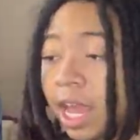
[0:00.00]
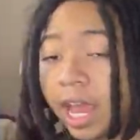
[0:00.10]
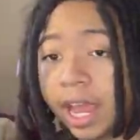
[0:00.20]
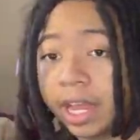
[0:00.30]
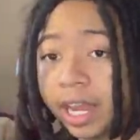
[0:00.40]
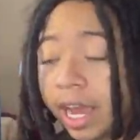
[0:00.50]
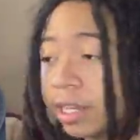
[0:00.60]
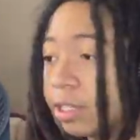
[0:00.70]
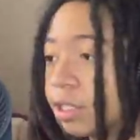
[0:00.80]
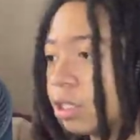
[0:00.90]
And
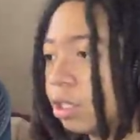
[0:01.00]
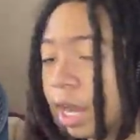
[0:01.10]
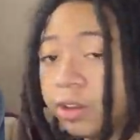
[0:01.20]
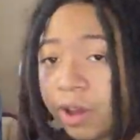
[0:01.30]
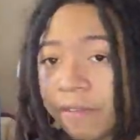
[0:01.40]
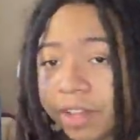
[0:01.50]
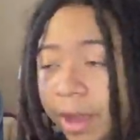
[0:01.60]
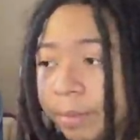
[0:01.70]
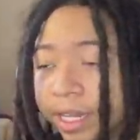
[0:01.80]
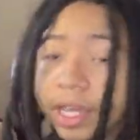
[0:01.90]
I do have
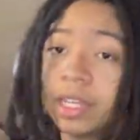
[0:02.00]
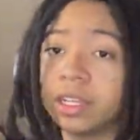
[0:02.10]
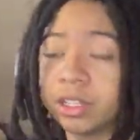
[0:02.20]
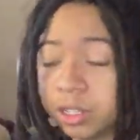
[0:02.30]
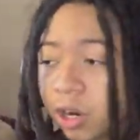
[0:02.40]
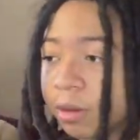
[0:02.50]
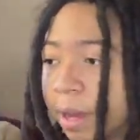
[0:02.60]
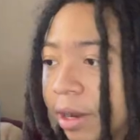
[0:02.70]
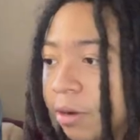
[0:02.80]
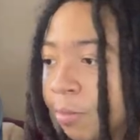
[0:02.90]
time to get the dark
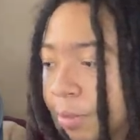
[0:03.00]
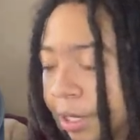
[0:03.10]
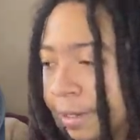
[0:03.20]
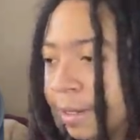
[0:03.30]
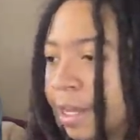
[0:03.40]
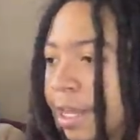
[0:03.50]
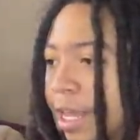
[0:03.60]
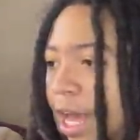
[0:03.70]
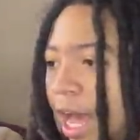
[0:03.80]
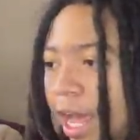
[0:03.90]
matter, but
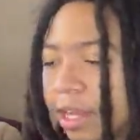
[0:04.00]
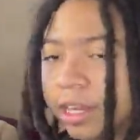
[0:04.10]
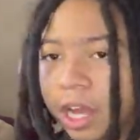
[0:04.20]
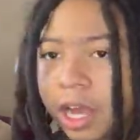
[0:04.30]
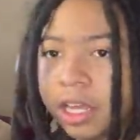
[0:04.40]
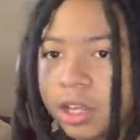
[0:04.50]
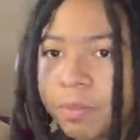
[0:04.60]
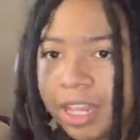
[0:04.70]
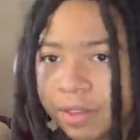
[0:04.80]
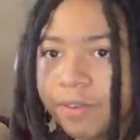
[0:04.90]
I could
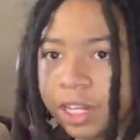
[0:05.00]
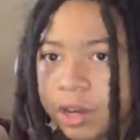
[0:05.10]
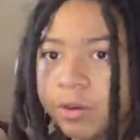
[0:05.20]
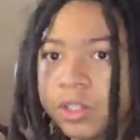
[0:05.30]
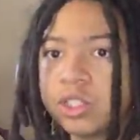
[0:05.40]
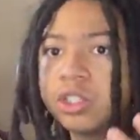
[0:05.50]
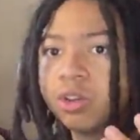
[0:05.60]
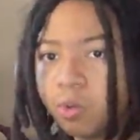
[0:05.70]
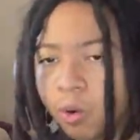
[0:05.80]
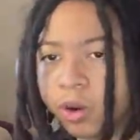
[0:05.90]
make the video
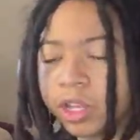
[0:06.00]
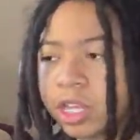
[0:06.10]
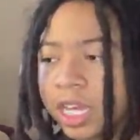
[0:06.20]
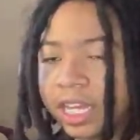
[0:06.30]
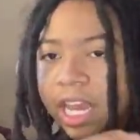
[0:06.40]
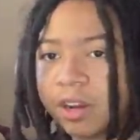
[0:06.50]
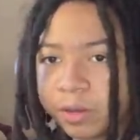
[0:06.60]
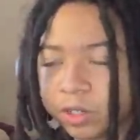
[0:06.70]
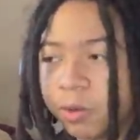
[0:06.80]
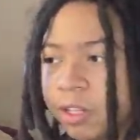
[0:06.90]
towards and
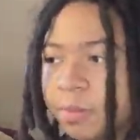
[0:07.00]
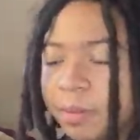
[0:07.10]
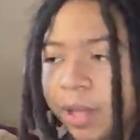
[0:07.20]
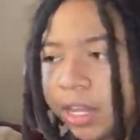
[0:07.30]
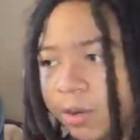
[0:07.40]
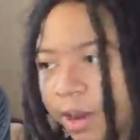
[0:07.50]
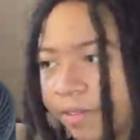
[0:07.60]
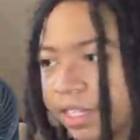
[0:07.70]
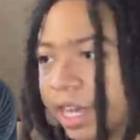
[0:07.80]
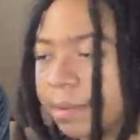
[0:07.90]
catering towards people that don't have
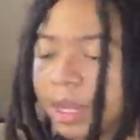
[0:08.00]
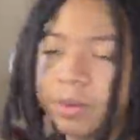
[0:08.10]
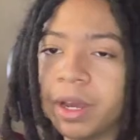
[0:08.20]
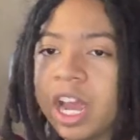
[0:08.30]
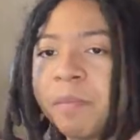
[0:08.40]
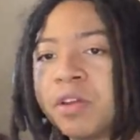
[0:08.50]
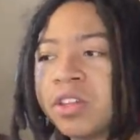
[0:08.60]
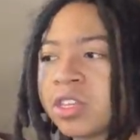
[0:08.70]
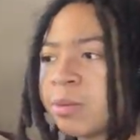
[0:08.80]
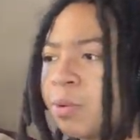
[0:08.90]
the time. Anyway, I
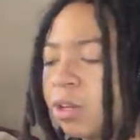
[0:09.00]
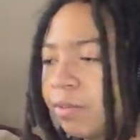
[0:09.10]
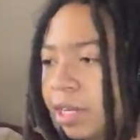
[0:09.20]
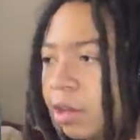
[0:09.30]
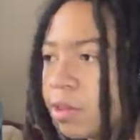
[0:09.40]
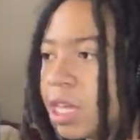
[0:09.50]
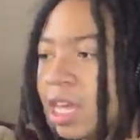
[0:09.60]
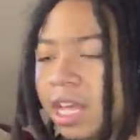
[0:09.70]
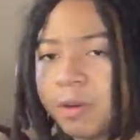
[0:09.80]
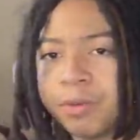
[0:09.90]
appreciate supporting the videos.
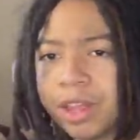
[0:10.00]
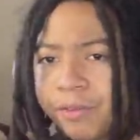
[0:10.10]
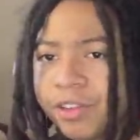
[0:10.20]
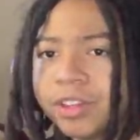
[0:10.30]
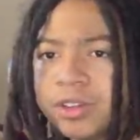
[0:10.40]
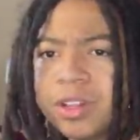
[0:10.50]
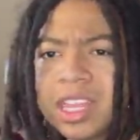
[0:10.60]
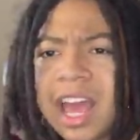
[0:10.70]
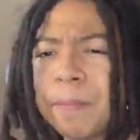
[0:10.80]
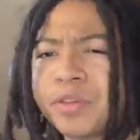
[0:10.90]
Without further ado, let's
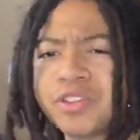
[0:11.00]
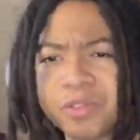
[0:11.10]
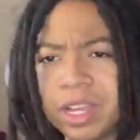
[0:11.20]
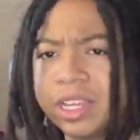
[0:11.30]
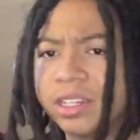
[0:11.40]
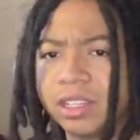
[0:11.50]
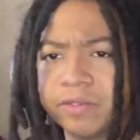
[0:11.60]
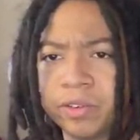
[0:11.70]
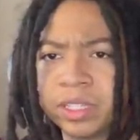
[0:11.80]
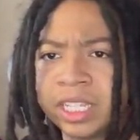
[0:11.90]
hop straight into the
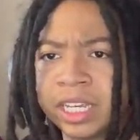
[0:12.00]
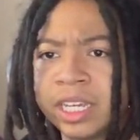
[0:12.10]
first thing.